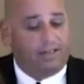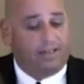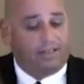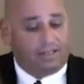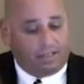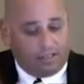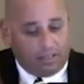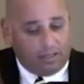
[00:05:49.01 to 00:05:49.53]

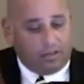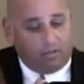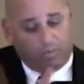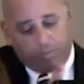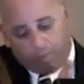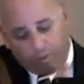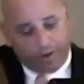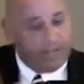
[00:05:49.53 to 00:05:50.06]
It's a
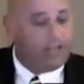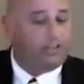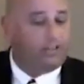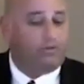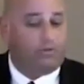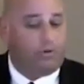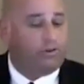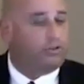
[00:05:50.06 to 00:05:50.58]
little pointing in
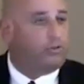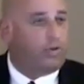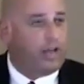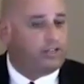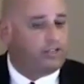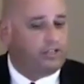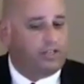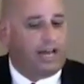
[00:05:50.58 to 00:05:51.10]
the wrong
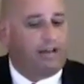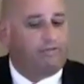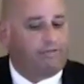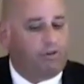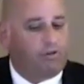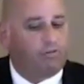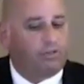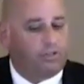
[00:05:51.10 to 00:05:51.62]
direction,
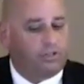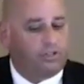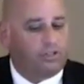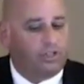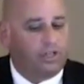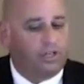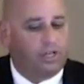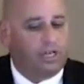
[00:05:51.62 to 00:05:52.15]

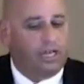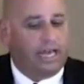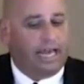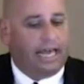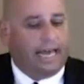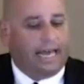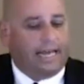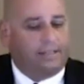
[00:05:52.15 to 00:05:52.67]
kyphosis.
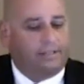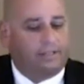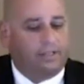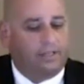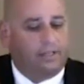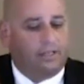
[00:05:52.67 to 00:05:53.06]
And